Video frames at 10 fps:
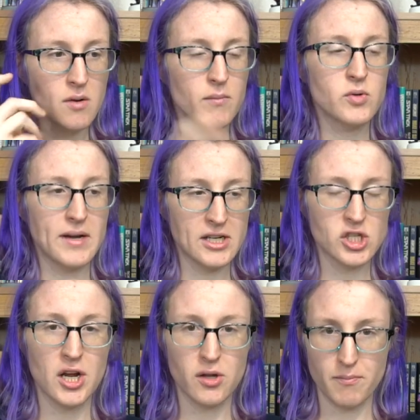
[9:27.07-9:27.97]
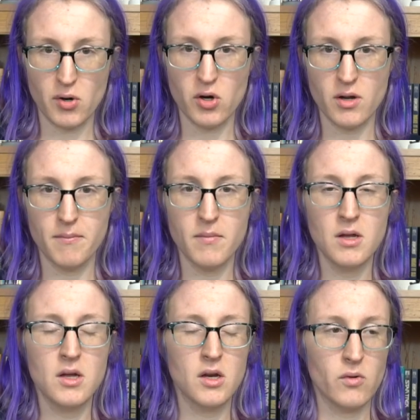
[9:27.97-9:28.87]
between Ash Tyler and Burnham,
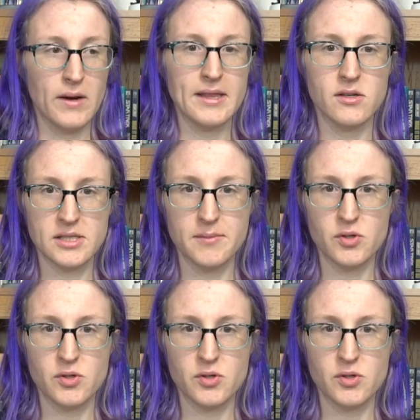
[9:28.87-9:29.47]
great little scene